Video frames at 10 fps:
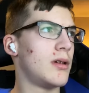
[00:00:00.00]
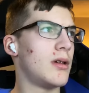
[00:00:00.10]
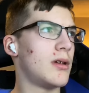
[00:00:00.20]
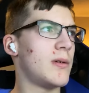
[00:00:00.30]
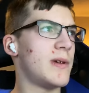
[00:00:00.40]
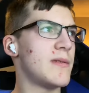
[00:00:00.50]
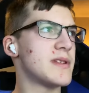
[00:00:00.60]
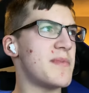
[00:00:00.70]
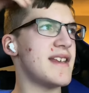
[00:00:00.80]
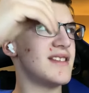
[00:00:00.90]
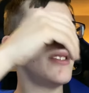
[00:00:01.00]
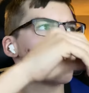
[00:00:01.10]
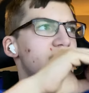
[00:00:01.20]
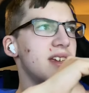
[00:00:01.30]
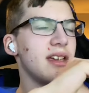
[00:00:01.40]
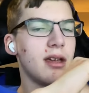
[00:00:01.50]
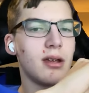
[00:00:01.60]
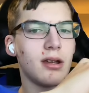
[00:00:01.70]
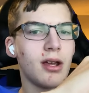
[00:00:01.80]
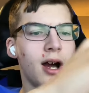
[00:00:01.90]
it was basically just a
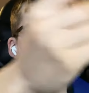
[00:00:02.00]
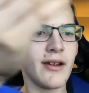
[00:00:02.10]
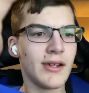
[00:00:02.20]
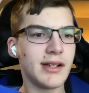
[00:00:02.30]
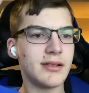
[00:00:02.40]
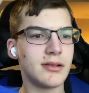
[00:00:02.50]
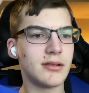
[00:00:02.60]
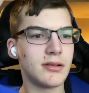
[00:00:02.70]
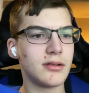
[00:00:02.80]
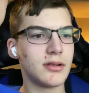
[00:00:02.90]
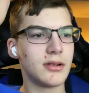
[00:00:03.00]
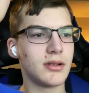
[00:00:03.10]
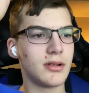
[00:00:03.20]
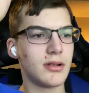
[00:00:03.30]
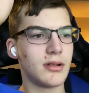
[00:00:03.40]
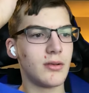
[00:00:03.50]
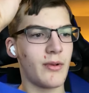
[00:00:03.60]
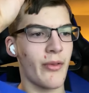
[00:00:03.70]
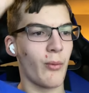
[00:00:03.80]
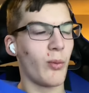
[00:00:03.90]
gondola
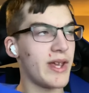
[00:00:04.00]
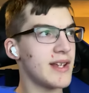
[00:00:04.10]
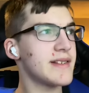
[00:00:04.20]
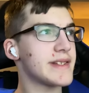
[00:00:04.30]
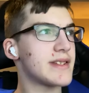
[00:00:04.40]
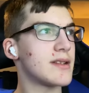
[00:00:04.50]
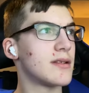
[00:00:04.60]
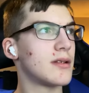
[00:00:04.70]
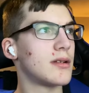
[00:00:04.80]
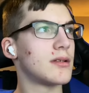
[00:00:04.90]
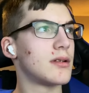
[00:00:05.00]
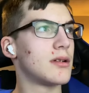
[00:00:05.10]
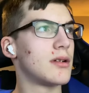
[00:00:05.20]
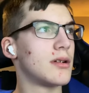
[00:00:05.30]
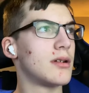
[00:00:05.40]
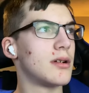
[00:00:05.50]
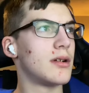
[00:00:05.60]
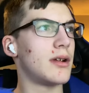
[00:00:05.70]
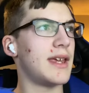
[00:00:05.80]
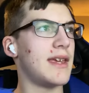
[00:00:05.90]
with wings
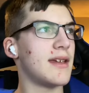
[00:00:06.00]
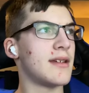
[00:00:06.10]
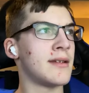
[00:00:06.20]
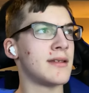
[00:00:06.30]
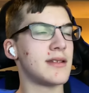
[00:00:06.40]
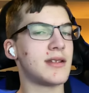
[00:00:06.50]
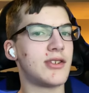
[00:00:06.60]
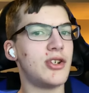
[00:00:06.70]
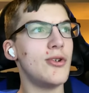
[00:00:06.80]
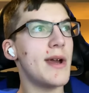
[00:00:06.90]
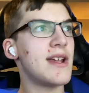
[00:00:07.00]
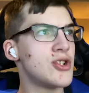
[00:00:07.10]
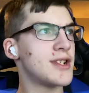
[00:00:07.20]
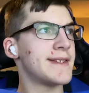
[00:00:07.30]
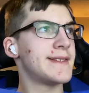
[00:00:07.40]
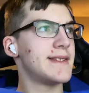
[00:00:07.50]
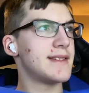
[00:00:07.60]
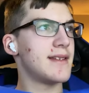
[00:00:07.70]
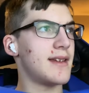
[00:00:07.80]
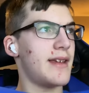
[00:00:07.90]
and 2 engines
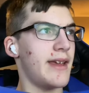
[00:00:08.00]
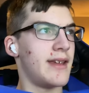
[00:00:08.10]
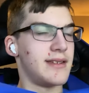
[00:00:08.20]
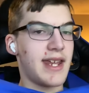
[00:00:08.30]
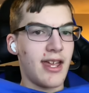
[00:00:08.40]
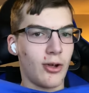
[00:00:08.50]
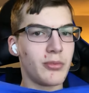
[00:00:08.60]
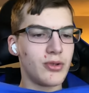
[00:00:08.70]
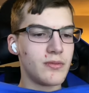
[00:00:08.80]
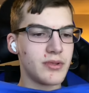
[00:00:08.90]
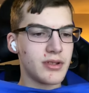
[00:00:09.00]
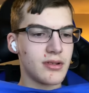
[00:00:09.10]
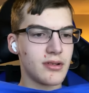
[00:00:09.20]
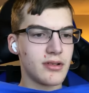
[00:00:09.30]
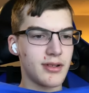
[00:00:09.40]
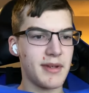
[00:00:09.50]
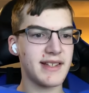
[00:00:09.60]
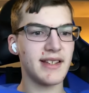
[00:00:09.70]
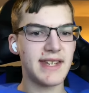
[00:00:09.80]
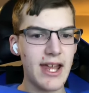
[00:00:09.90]
and tail booms. So
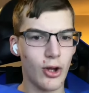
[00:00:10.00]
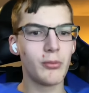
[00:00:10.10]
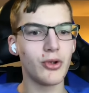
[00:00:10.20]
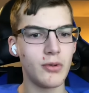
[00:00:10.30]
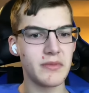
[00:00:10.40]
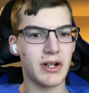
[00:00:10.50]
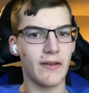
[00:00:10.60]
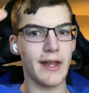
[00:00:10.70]
basically tail booms are